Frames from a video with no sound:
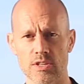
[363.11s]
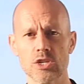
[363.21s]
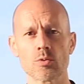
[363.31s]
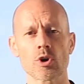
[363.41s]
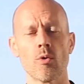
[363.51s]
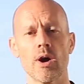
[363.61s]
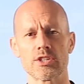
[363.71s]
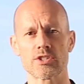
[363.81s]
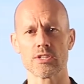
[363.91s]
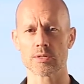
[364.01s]
these were
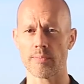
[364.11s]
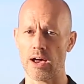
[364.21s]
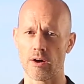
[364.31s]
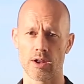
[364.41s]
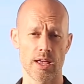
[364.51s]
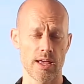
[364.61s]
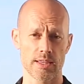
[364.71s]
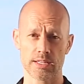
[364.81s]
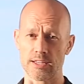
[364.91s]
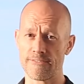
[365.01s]
questions about
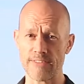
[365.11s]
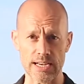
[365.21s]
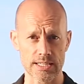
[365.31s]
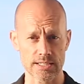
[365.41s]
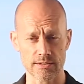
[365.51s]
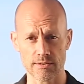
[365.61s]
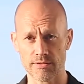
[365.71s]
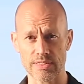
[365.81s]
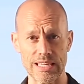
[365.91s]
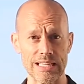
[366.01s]

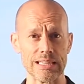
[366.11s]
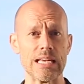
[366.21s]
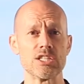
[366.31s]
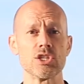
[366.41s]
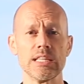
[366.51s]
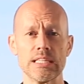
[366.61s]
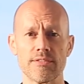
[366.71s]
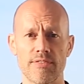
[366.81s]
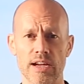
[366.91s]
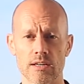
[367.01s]
the allegedly
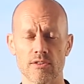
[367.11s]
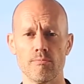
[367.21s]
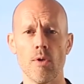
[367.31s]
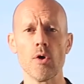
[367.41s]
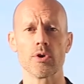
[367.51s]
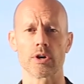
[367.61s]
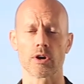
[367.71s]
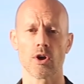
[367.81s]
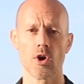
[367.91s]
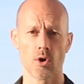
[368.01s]
defective
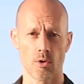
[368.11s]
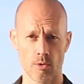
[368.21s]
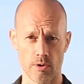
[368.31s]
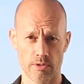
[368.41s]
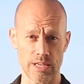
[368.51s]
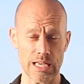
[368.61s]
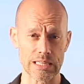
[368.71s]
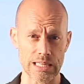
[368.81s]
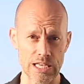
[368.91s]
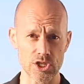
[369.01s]
motor, or the
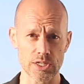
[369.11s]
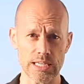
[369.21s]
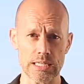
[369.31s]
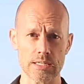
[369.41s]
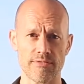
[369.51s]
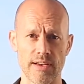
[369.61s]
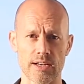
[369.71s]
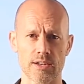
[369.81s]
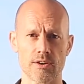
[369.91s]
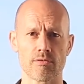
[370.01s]
allegedly
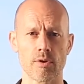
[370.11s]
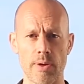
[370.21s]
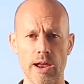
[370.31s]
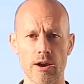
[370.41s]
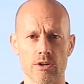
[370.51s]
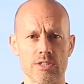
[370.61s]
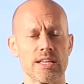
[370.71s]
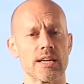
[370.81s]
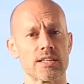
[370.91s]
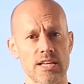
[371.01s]
defective repairs,
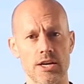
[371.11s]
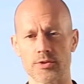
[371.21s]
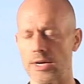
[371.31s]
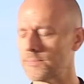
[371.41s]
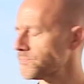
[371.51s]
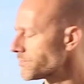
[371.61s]
etc.